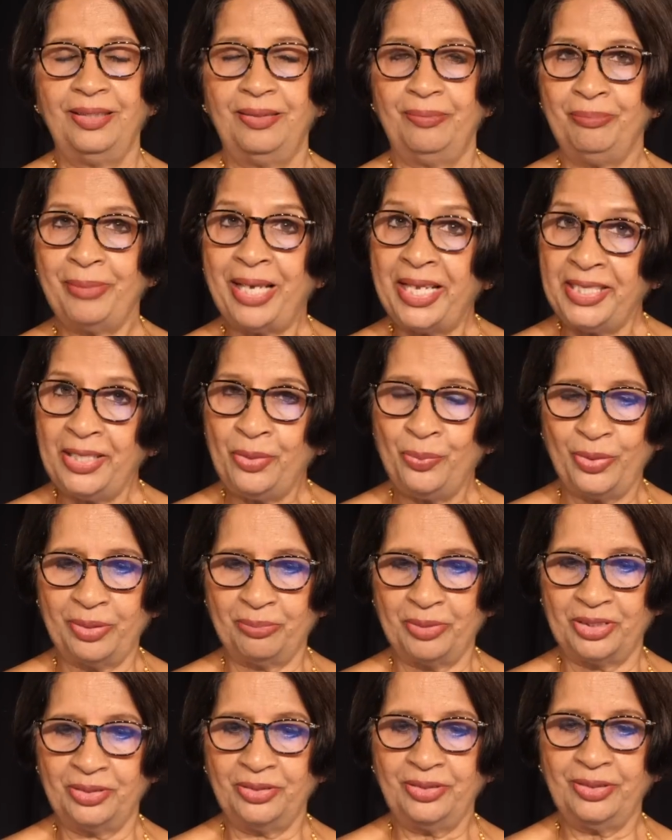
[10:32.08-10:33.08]
Many
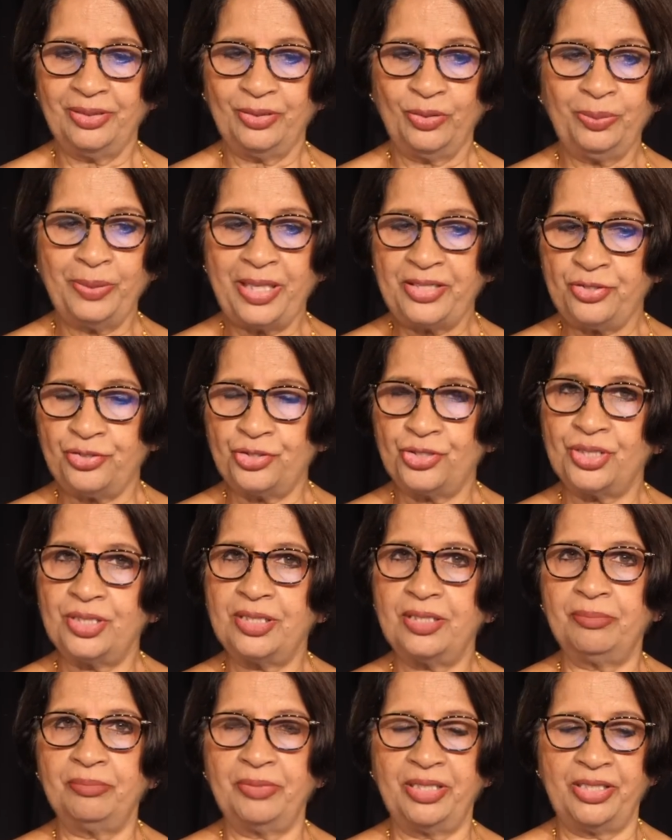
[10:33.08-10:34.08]
women
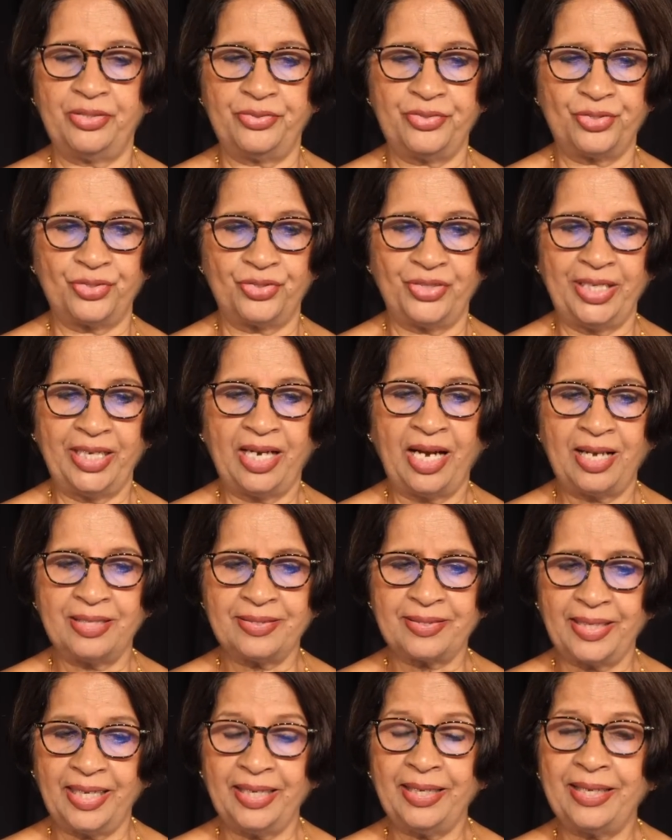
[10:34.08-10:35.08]
questioned the ministry,
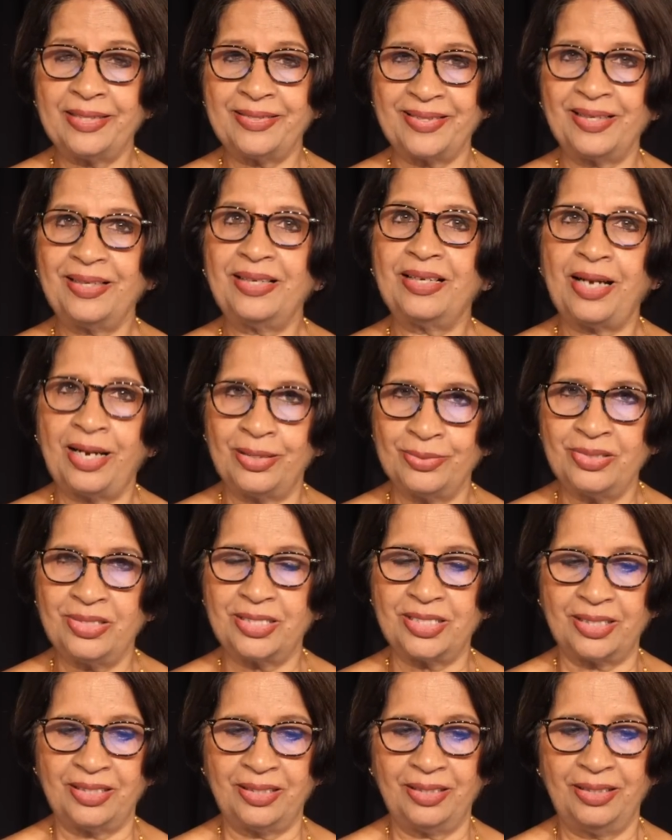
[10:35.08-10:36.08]
asking as a
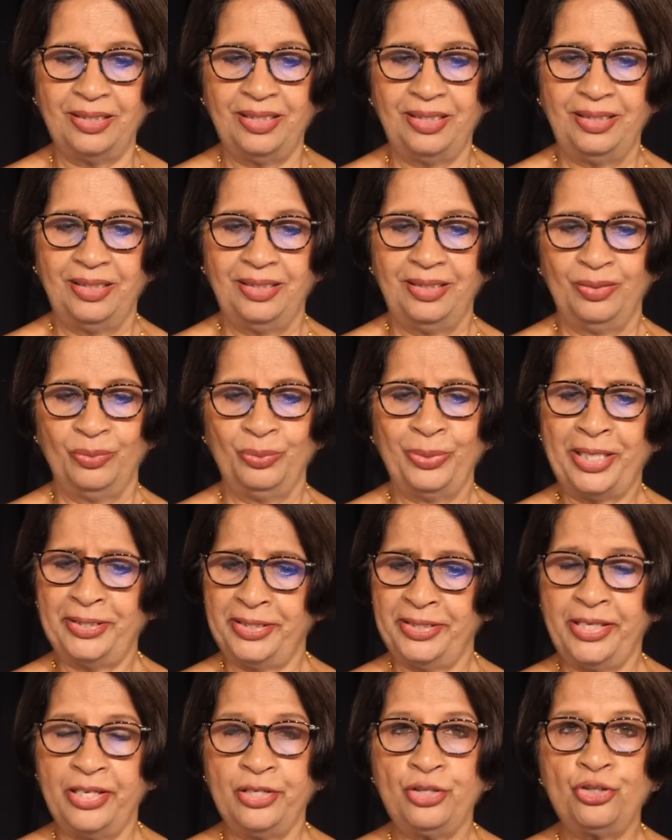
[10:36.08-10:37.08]
counter
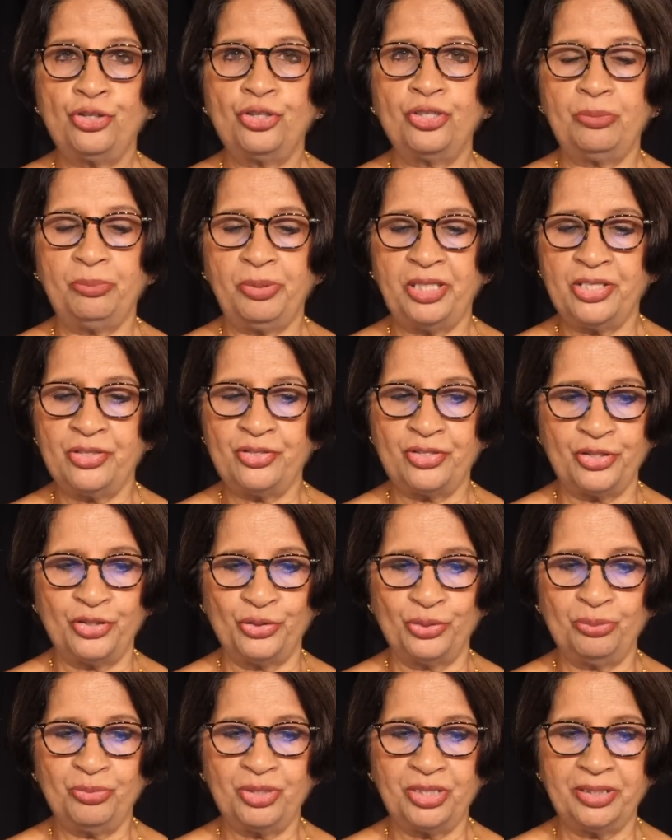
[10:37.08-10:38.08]
whether it should be
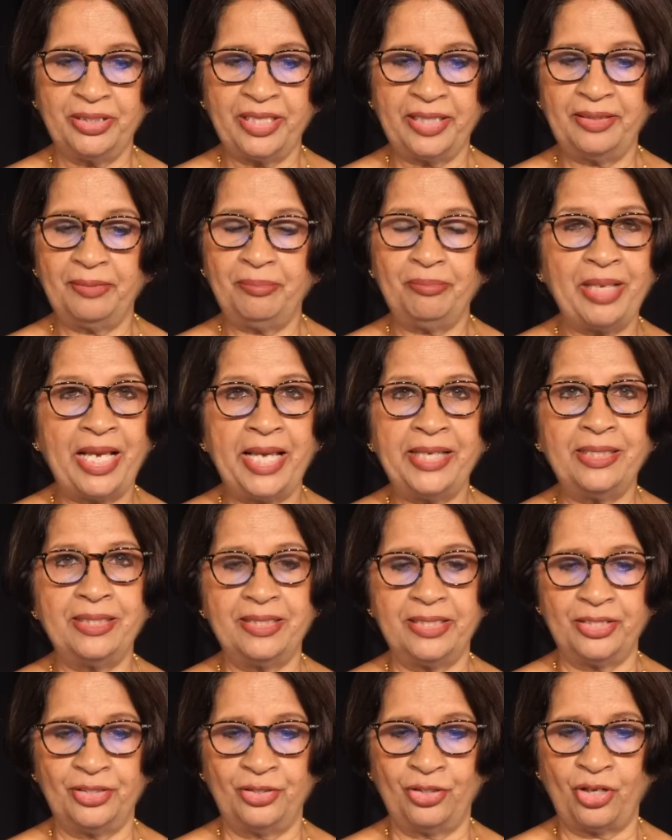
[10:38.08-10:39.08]
assumed that the
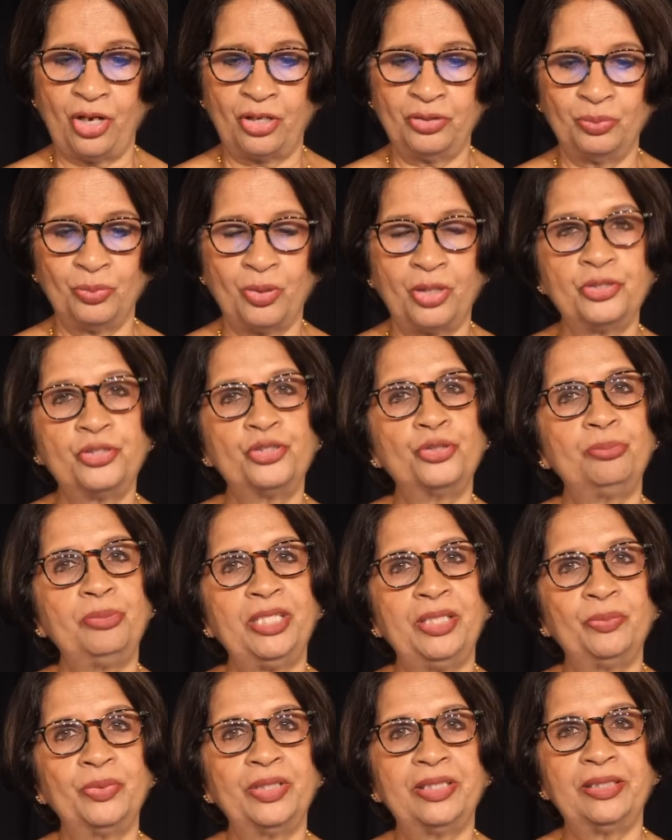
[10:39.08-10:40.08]
men did not want to
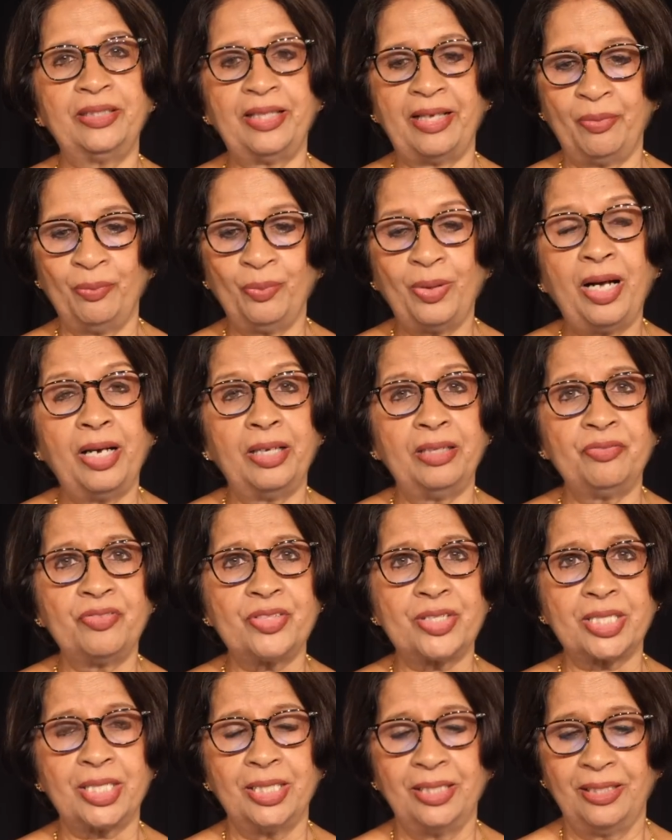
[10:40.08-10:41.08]
be with their
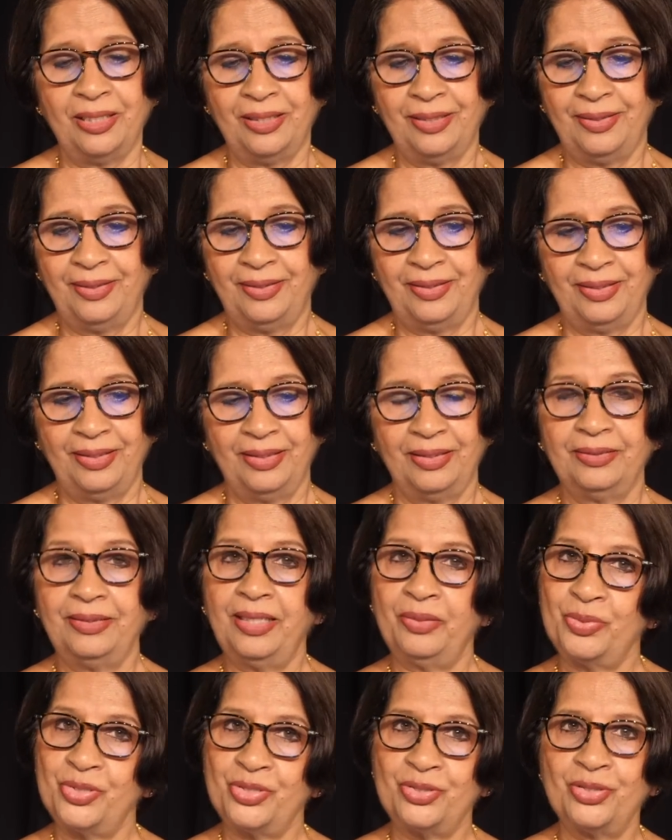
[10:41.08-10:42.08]
wives.
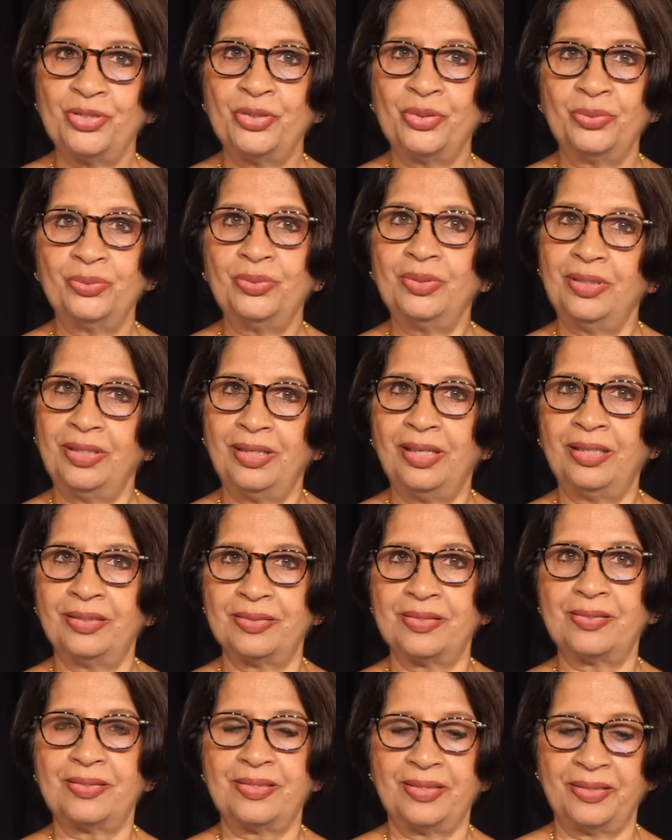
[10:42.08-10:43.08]
There was no
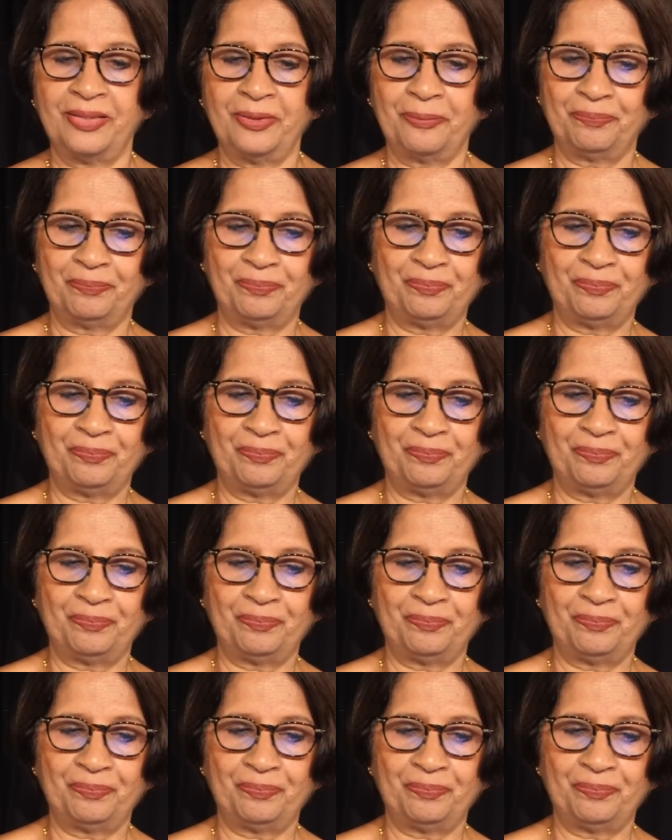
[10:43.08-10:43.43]
answer.